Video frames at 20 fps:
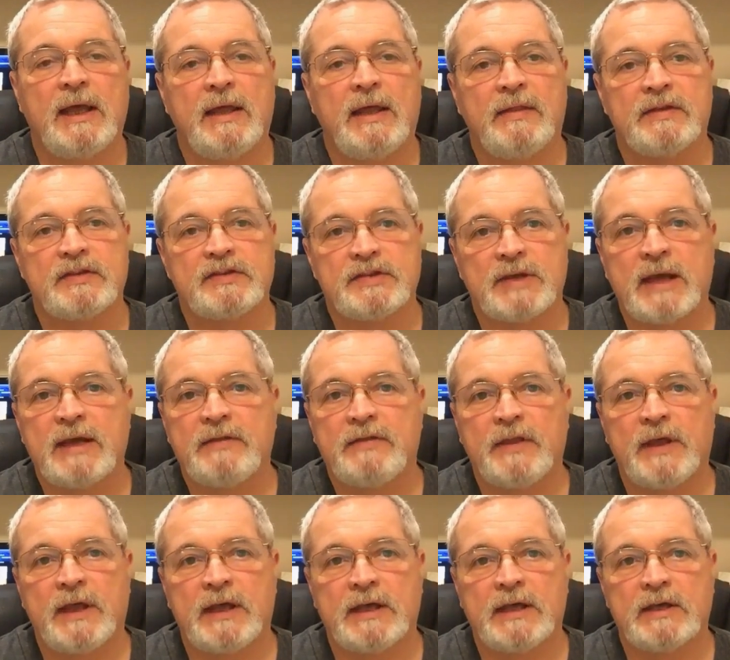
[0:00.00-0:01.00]
The second
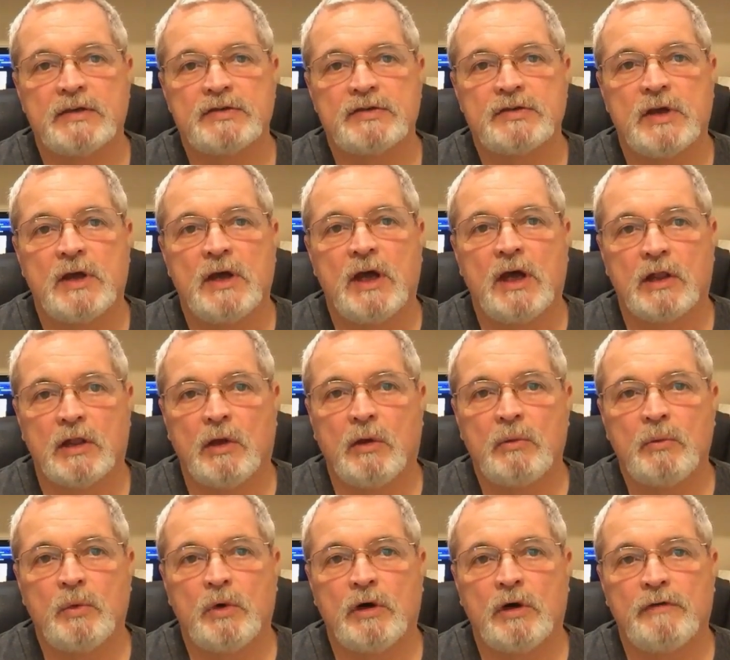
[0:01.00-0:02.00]
thing is,
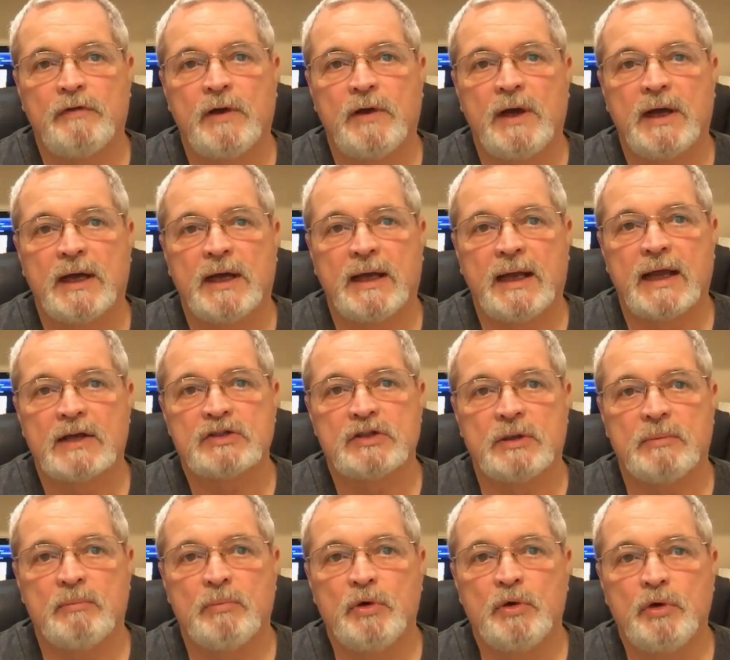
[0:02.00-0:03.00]
lone wolf can actually
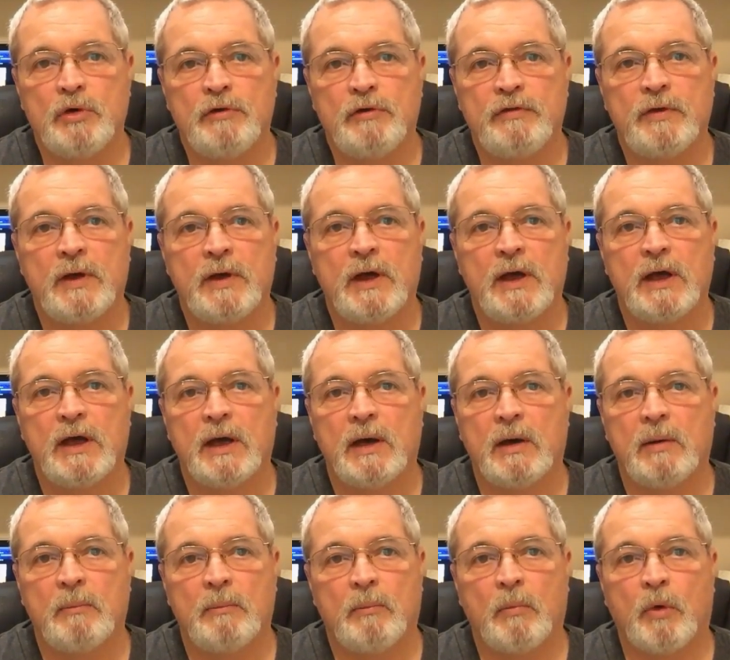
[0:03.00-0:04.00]
move
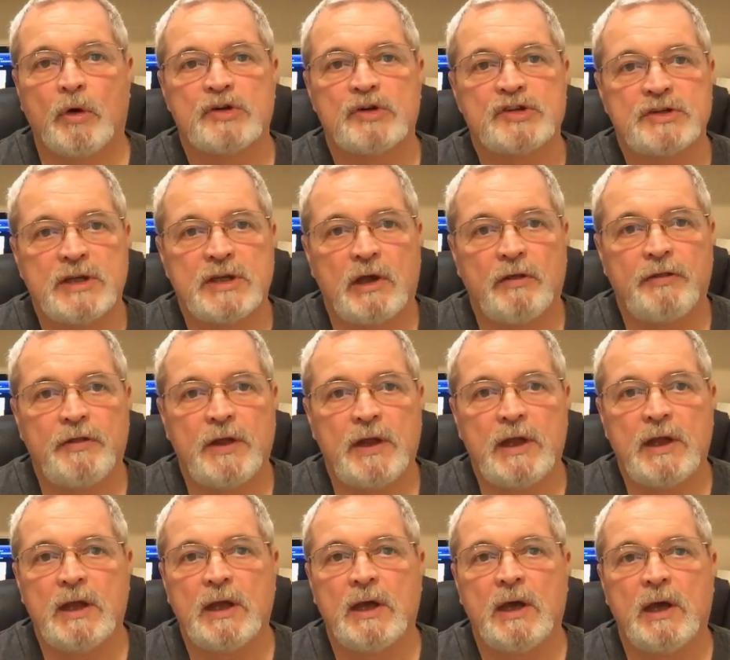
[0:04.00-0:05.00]
more
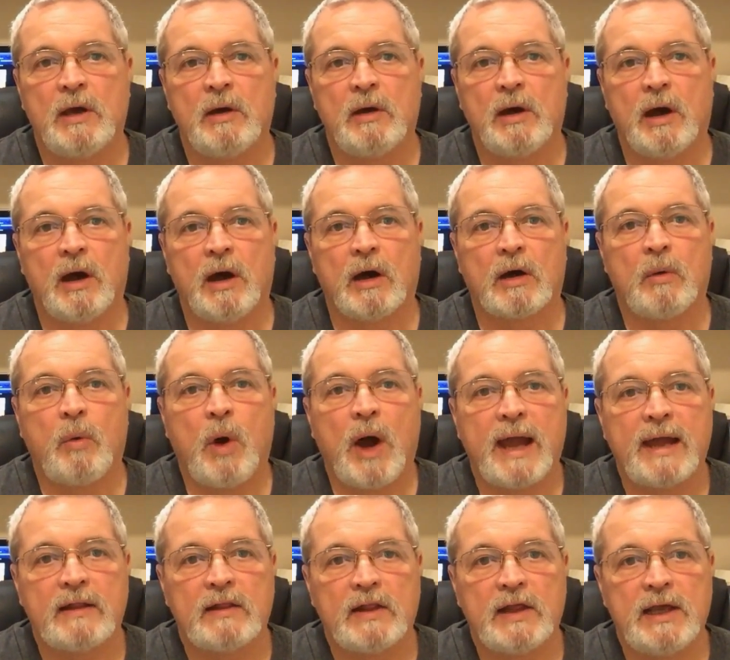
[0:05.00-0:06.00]
stealthy,
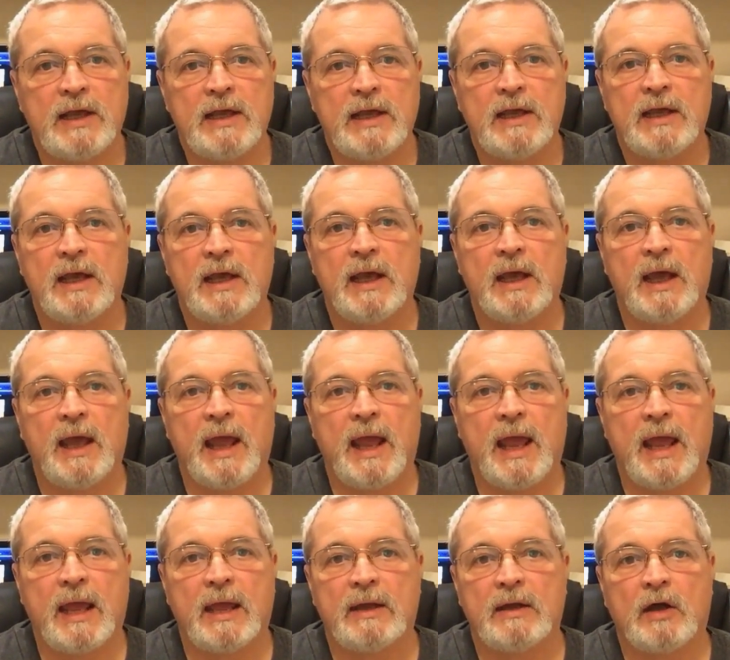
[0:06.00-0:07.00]
quietly
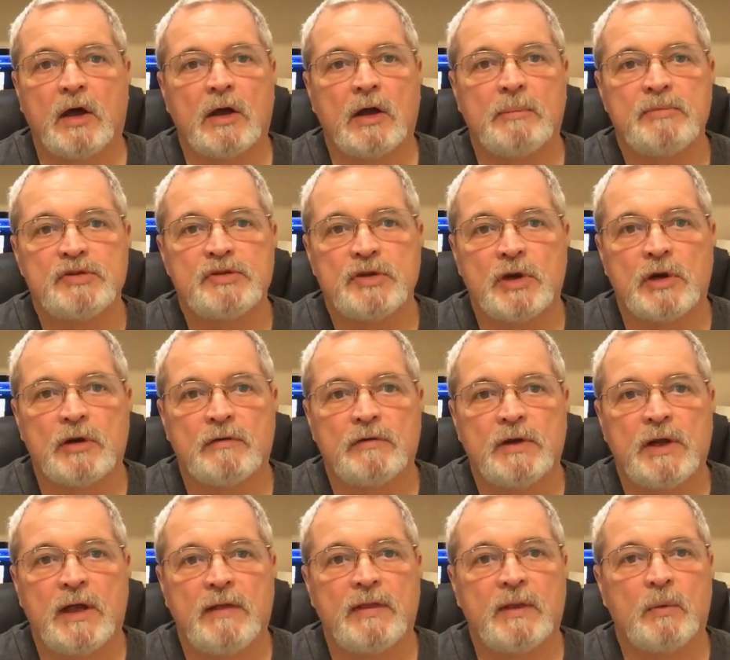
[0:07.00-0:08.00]
and unobserved
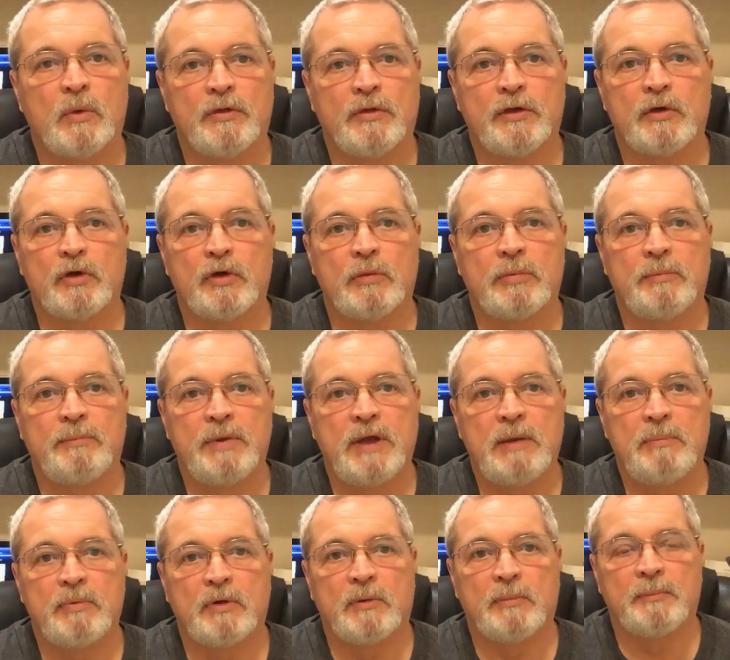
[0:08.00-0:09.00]
than with a group of
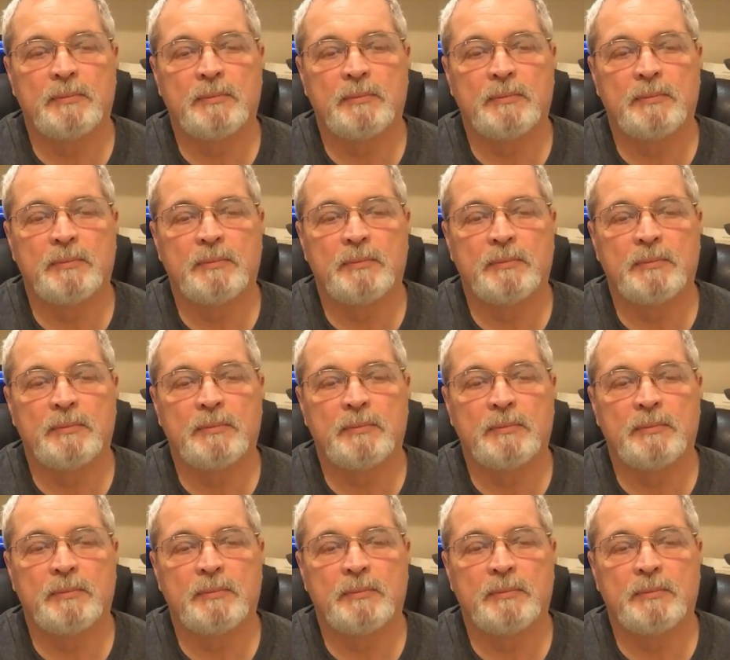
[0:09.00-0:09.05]
people.